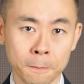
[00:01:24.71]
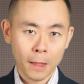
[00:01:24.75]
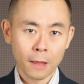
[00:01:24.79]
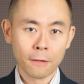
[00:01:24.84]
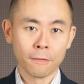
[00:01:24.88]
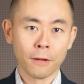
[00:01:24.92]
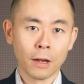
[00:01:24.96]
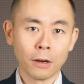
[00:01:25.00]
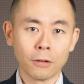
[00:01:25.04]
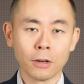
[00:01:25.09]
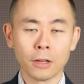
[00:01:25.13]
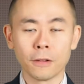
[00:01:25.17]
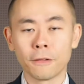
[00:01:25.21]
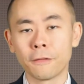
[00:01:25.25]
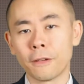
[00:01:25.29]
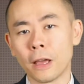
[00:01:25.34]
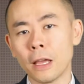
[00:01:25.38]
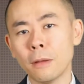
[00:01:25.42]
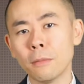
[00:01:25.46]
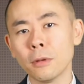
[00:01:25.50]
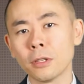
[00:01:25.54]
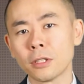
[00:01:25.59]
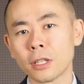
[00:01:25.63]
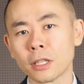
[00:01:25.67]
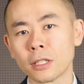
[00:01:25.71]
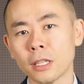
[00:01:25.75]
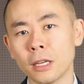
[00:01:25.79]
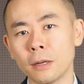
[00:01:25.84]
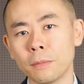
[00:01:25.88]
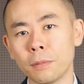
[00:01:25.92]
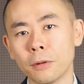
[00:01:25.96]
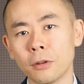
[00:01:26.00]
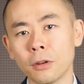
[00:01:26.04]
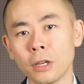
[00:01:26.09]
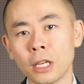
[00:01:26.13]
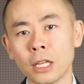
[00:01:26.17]
A very famous
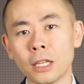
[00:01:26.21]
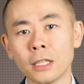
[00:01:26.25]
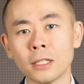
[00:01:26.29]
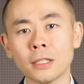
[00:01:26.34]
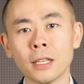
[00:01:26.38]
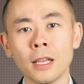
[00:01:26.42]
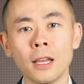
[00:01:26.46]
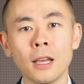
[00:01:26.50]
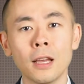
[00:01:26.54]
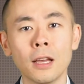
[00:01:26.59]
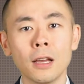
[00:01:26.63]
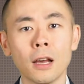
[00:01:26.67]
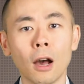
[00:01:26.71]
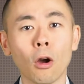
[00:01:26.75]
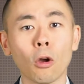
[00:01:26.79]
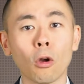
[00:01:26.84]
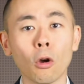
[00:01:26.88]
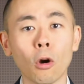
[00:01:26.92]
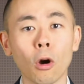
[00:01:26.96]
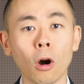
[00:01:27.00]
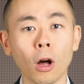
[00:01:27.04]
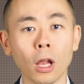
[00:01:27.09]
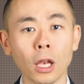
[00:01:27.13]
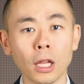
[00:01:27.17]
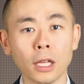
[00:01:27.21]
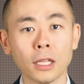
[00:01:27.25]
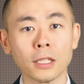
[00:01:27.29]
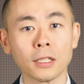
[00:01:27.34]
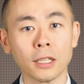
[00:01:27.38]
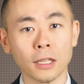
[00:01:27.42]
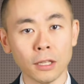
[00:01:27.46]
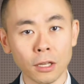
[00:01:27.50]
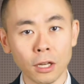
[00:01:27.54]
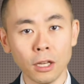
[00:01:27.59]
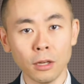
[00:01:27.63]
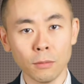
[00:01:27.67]
example is Alcoholics
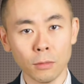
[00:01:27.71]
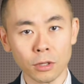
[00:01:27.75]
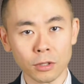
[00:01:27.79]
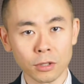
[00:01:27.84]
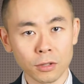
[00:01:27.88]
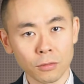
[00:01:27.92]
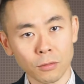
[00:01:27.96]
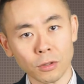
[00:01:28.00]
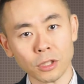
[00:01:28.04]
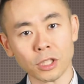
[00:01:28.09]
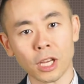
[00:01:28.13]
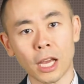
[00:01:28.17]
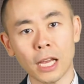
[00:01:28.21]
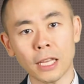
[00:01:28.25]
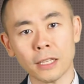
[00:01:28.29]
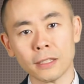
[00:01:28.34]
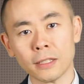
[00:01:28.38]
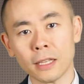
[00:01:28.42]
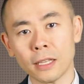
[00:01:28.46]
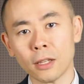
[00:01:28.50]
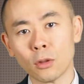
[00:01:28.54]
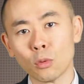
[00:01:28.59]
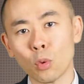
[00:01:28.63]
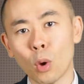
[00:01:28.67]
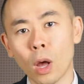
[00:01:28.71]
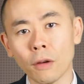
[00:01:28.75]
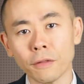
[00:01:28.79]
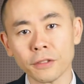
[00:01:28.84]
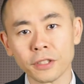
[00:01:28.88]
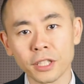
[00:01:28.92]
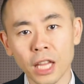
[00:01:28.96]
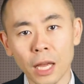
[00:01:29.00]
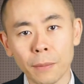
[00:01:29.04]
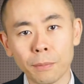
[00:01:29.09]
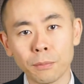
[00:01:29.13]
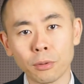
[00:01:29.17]
Anonymous, which has a
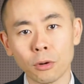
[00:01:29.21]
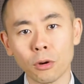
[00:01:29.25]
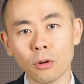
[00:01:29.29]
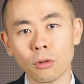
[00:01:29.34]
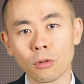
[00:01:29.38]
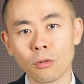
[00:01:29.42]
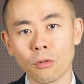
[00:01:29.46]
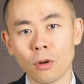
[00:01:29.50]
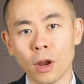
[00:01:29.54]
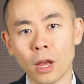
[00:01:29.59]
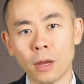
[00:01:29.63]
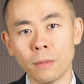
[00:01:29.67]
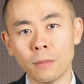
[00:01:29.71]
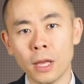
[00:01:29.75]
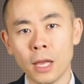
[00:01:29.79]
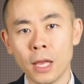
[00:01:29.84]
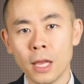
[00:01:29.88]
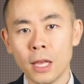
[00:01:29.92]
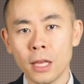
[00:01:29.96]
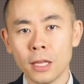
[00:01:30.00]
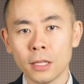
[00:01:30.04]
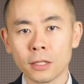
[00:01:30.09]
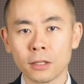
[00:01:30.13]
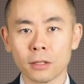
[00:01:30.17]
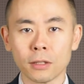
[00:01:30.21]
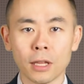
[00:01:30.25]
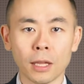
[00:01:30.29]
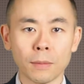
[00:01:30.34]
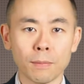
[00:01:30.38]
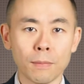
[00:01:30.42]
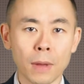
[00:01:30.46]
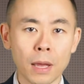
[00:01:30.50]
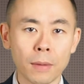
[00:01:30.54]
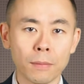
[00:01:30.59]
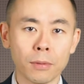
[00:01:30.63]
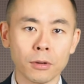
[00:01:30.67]
twelve-step program so that
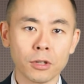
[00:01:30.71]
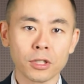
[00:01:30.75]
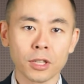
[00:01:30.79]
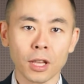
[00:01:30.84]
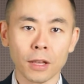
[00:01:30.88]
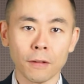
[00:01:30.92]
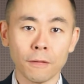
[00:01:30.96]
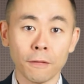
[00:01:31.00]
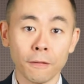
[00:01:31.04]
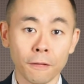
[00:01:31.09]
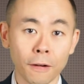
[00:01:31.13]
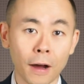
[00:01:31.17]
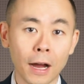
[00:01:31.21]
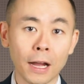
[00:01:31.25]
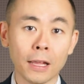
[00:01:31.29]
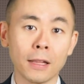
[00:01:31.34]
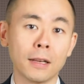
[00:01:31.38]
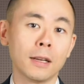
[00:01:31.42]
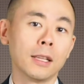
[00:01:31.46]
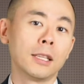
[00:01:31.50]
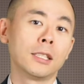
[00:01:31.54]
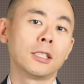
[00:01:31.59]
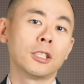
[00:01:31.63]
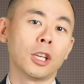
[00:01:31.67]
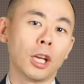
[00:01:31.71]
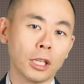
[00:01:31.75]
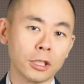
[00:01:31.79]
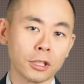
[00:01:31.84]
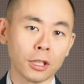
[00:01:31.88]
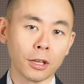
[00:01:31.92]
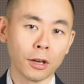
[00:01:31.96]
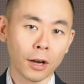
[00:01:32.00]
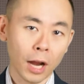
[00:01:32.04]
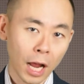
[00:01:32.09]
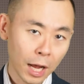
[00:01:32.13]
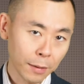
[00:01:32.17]
members can finally change
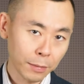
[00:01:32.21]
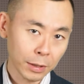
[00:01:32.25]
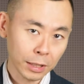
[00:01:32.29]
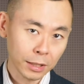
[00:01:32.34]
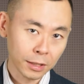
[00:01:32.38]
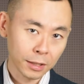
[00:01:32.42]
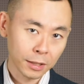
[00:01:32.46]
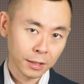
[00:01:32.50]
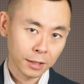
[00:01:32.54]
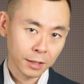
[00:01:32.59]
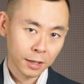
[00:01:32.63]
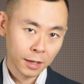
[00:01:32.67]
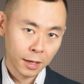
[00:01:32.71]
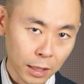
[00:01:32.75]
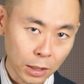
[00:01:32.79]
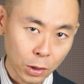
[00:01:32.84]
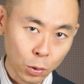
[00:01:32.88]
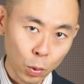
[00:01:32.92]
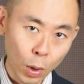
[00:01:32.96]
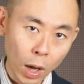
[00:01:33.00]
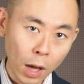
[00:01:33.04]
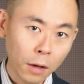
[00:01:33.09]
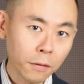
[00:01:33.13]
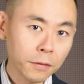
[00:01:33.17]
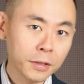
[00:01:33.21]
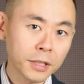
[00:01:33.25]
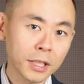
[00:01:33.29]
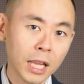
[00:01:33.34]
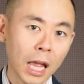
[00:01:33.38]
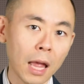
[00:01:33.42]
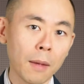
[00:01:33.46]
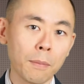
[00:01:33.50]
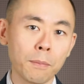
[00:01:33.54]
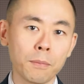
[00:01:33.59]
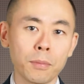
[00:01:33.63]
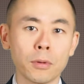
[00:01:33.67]
their habits. The
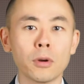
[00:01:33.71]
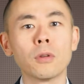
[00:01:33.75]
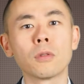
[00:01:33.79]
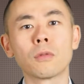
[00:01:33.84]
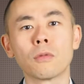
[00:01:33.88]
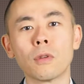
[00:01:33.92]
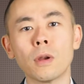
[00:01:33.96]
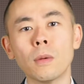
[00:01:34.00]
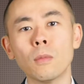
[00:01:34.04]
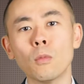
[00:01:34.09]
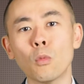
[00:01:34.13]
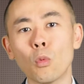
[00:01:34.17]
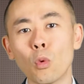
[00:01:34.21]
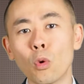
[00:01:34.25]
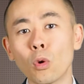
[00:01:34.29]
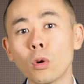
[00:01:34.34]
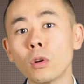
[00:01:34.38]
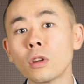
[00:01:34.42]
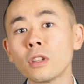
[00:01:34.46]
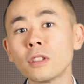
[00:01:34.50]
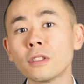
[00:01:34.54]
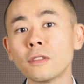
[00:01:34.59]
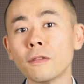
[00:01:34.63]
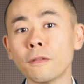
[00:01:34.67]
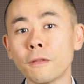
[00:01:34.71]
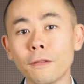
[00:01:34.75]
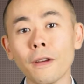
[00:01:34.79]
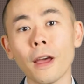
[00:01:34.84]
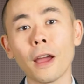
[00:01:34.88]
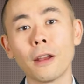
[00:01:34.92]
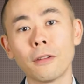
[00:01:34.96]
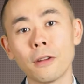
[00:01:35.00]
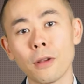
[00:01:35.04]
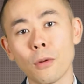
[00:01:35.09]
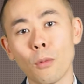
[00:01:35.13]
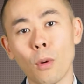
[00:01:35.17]
twelve-step program works
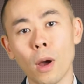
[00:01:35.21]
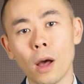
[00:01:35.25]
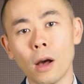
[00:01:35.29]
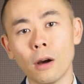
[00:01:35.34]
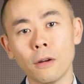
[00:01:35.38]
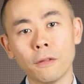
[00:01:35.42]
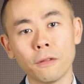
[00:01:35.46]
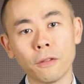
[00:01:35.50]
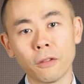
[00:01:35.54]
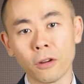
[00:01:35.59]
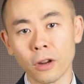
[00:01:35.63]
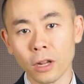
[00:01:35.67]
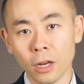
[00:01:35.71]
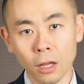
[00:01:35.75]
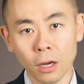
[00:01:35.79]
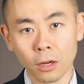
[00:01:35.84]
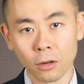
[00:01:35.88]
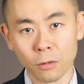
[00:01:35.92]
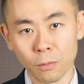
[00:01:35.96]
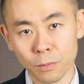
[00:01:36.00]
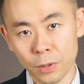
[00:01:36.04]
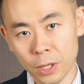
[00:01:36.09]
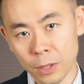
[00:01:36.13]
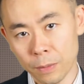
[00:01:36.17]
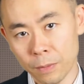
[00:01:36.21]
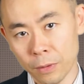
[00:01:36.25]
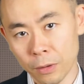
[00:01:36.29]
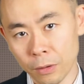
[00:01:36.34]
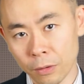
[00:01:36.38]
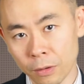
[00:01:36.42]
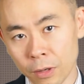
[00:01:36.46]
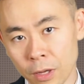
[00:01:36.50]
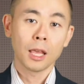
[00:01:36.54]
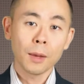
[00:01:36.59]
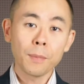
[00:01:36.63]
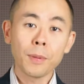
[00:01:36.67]
very well for a lot of
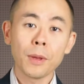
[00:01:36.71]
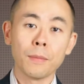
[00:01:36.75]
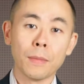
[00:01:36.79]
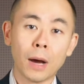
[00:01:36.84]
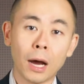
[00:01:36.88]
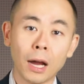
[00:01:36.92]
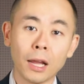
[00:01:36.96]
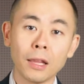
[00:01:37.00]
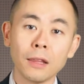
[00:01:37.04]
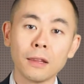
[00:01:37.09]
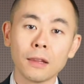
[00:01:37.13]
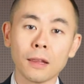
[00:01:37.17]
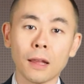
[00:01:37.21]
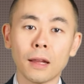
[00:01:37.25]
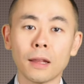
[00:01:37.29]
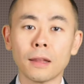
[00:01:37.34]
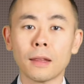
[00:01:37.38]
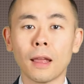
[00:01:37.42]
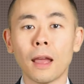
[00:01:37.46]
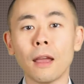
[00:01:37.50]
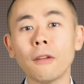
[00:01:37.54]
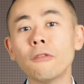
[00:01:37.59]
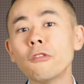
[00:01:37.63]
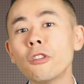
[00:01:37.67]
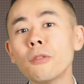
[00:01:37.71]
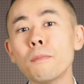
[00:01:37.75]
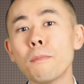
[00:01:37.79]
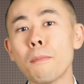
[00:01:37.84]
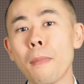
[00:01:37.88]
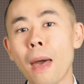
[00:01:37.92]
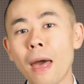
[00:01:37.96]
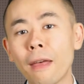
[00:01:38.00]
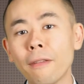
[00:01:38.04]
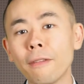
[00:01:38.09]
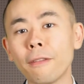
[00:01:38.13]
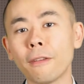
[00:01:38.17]
people. Keep in mind that every
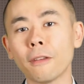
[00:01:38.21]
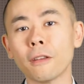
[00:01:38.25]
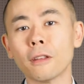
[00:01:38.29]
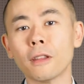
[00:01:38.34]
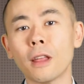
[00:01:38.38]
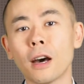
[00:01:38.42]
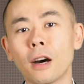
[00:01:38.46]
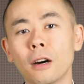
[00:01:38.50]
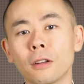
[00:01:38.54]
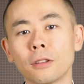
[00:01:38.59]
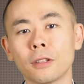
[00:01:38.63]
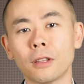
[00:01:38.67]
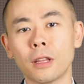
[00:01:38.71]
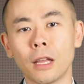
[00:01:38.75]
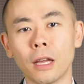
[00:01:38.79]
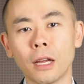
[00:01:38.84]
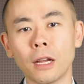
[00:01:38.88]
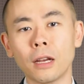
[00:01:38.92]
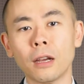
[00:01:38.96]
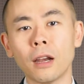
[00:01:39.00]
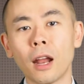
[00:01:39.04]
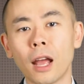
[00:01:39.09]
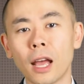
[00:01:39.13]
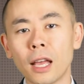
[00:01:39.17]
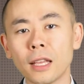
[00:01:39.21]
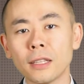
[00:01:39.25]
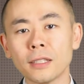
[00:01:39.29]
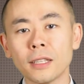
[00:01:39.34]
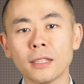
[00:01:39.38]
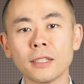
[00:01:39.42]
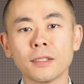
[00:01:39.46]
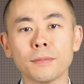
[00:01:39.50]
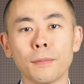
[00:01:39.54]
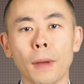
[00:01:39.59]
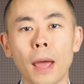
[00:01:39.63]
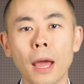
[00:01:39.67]
method out there has
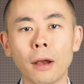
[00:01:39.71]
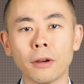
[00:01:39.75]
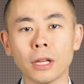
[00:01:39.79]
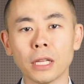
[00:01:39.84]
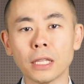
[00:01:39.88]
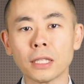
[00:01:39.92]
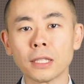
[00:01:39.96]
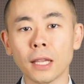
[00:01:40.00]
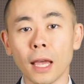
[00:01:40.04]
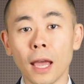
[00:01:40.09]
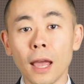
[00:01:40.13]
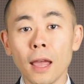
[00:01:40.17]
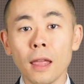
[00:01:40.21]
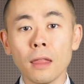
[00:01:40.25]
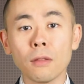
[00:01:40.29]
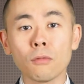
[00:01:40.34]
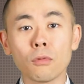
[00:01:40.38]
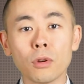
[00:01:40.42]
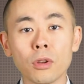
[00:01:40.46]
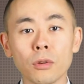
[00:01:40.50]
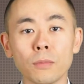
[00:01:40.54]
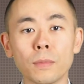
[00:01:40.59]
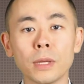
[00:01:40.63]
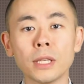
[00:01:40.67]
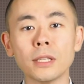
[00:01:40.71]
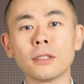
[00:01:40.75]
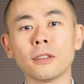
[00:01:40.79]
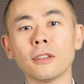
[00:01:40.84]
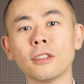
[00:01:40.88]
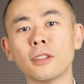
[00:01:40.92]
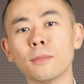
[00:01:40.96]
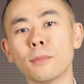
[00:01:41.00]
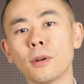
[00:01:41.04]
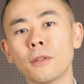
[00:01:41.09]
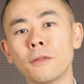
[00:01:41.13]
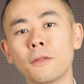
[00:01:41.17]
its merits and will be
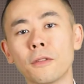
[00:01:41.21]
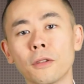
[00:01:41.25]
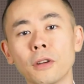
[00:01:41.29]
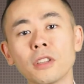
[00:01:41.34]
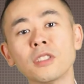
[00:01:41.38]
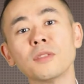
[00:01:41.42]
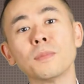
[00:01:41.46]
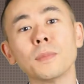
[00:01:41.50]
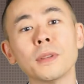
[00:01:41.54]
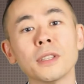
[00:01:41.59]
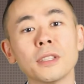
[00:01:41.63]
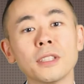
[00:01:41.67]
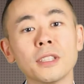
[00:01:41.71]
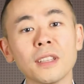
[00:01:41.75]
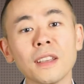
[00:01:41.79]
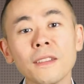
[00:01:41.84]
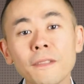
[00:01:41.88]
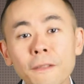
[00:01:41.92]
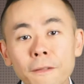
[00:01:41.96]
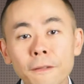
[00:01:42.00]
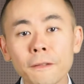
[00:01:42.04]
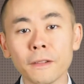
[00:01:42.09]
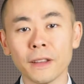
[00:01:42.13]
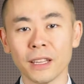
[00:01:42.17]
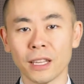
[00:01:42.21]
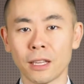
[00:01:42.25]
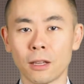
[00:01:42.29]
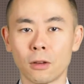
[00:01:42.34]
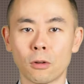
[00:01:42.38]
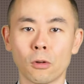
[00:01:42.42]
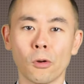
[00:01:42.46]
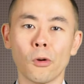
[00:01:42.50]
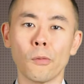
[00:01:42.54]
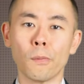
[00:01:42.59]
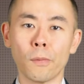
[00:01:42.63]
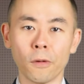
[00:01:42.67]
suitable for a specific
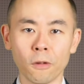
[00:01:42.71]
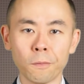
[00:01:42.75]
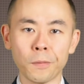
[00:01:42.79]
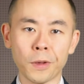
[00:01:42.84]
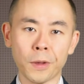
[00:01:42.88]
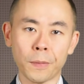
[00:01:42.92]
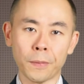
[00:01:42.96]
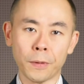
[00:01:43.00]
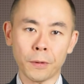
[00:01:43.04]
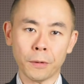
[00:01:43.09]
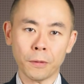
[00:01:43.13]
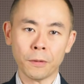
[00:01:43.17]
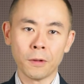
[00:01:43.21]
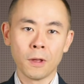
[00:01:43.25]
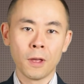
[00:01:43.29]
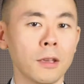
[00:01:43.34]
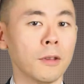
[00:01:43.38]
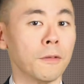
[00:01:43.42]
group of people.